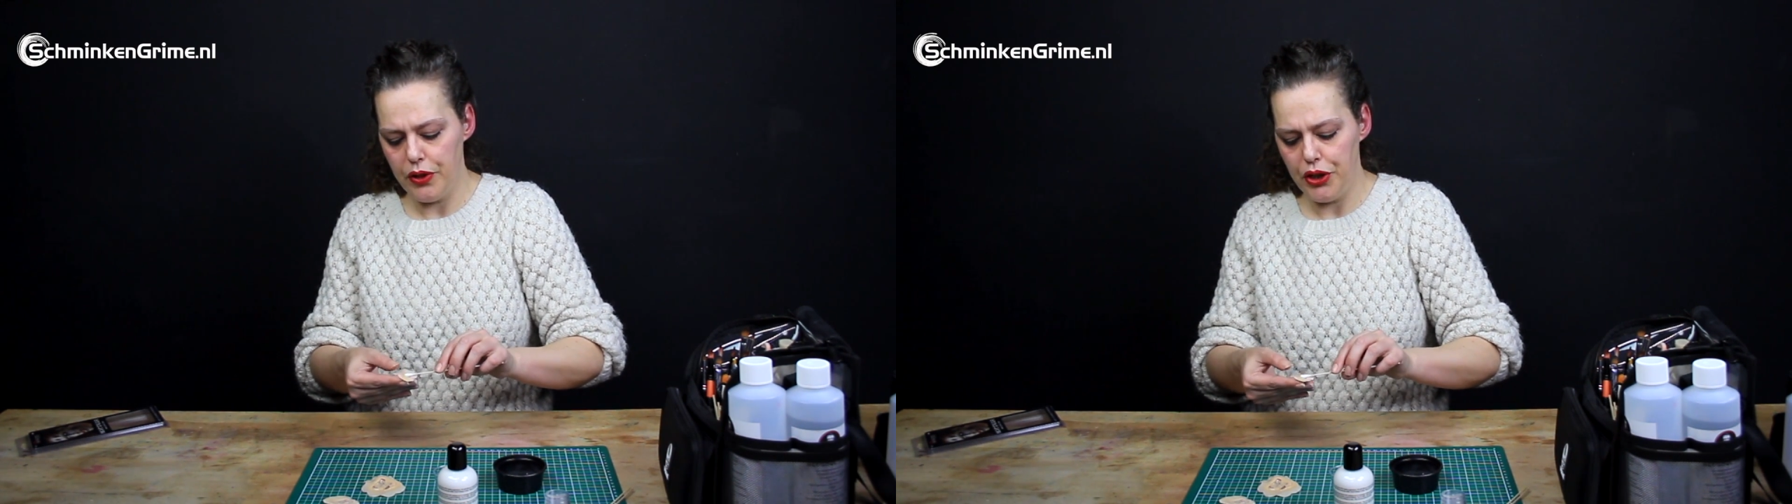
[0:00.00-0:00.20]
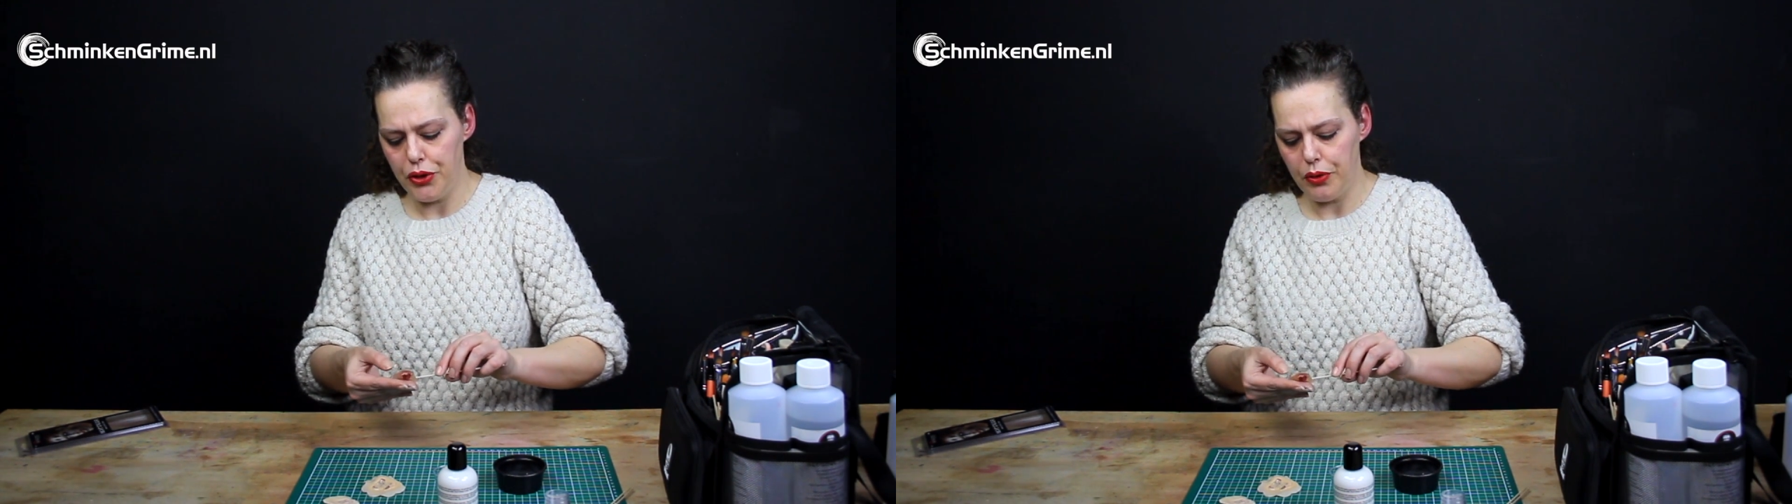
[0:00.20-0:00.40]
we
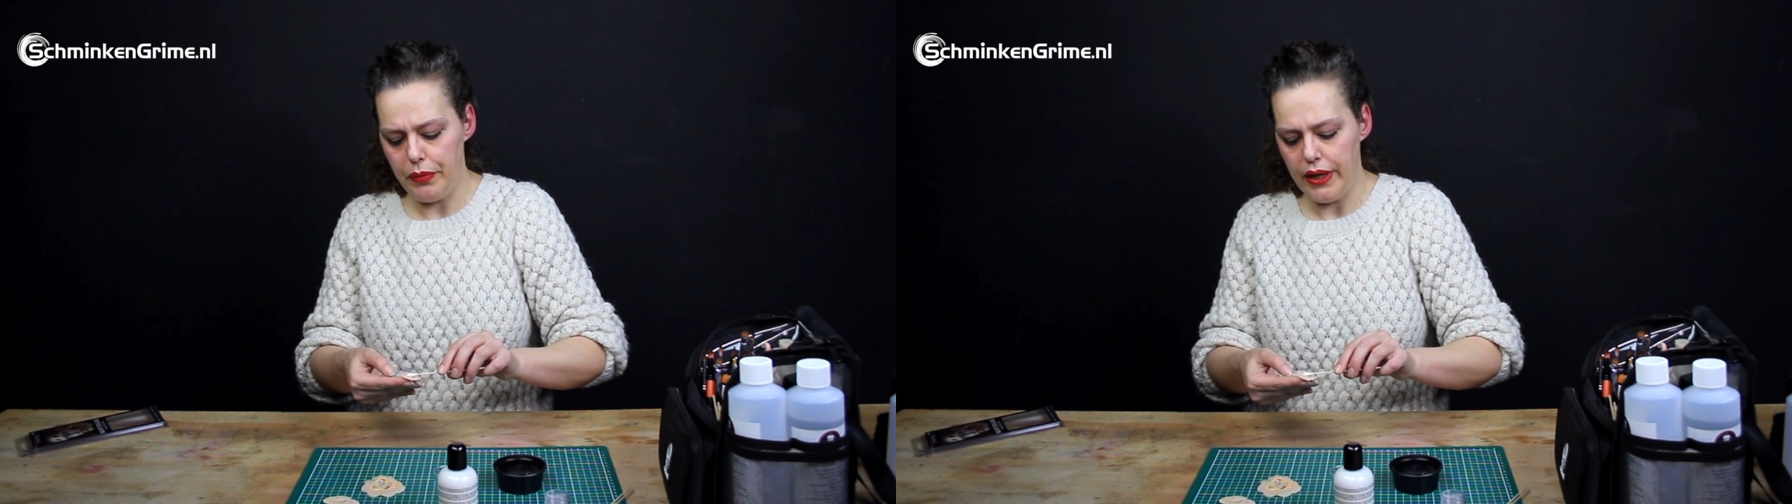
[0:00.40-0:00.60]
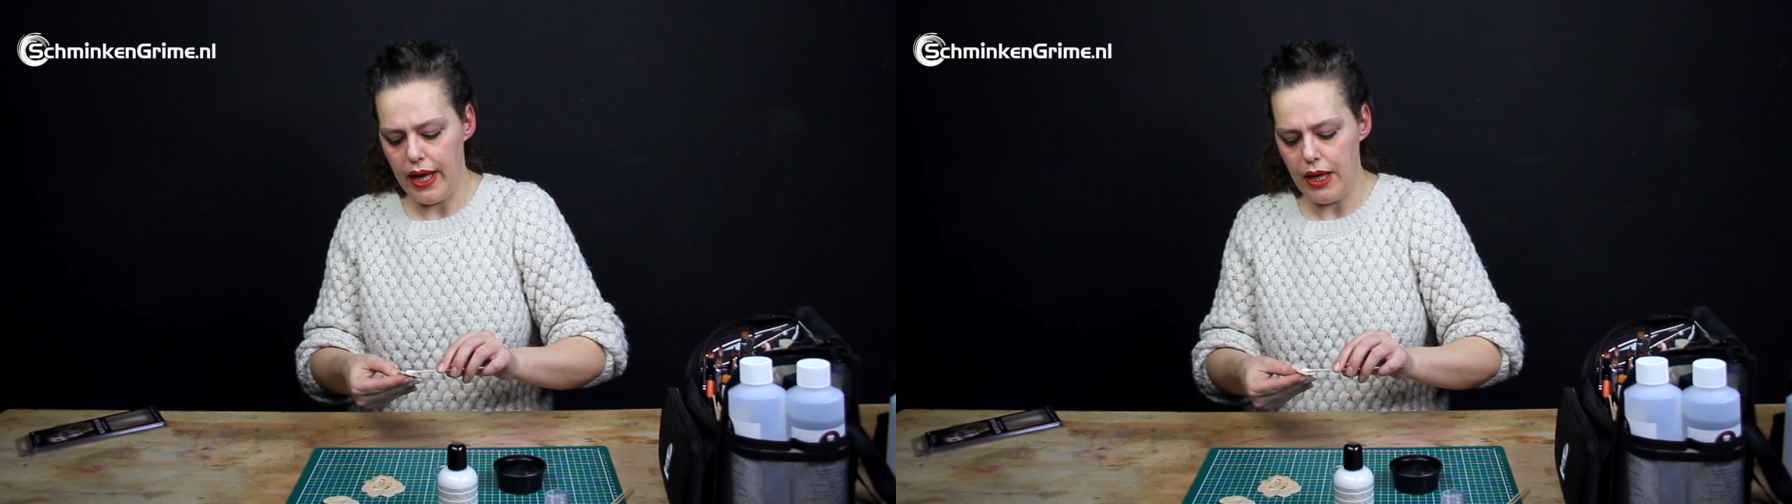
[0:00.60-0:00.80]
should
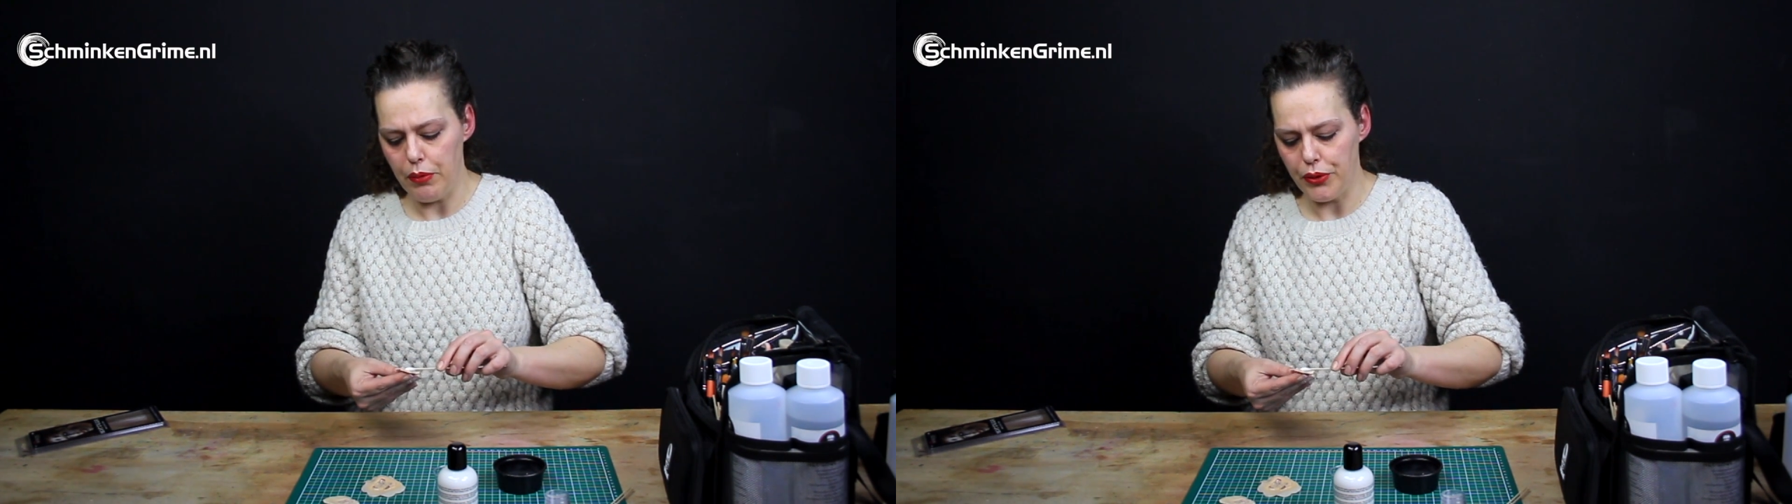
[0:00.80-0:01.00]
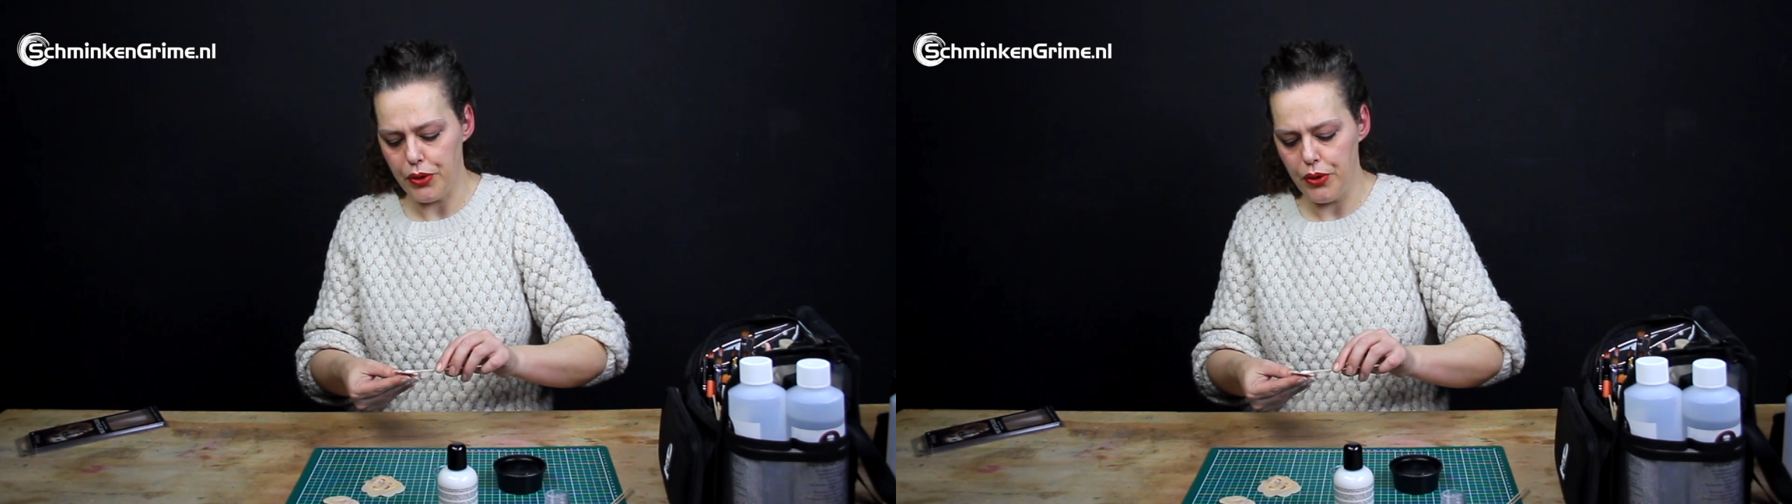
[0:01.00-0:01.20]
be
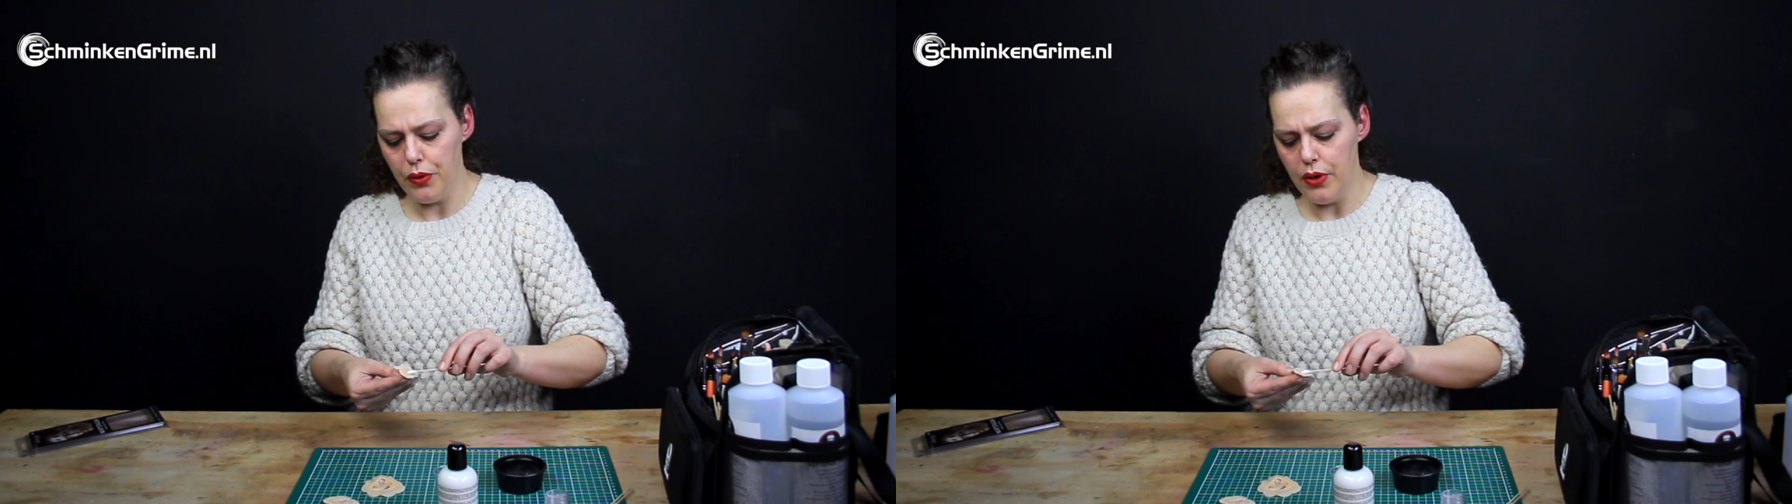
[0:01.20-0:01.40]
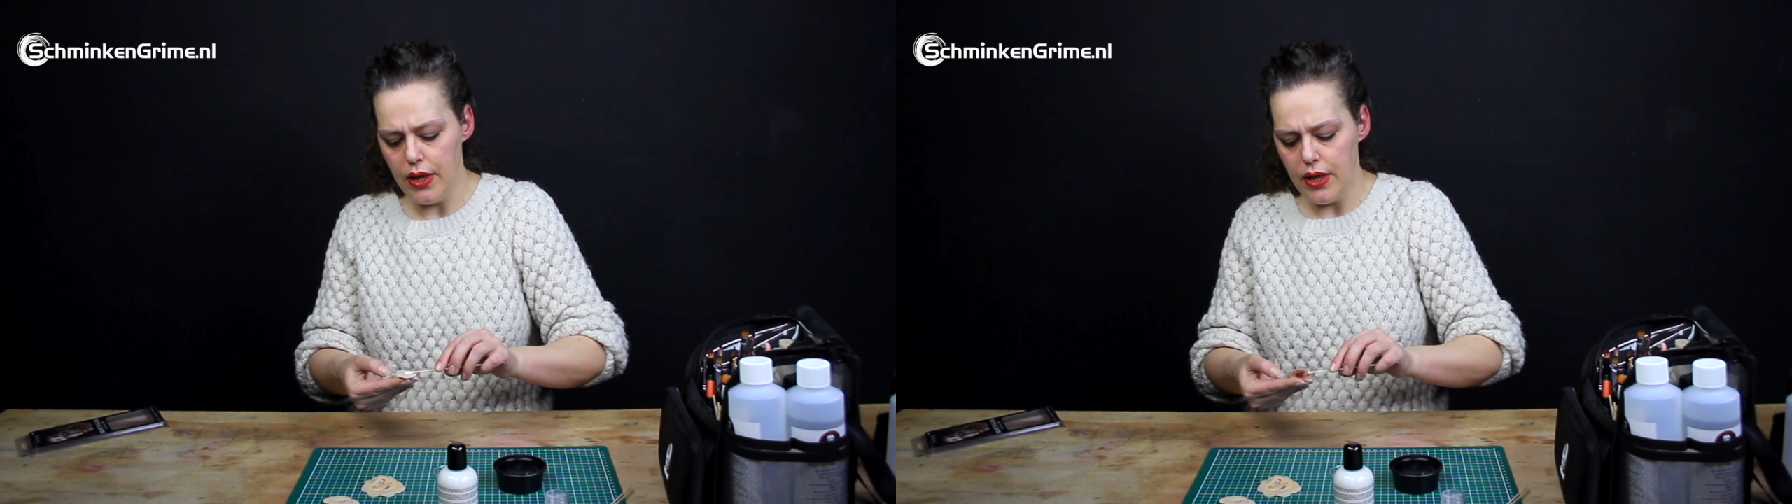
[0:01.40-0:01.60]
able to.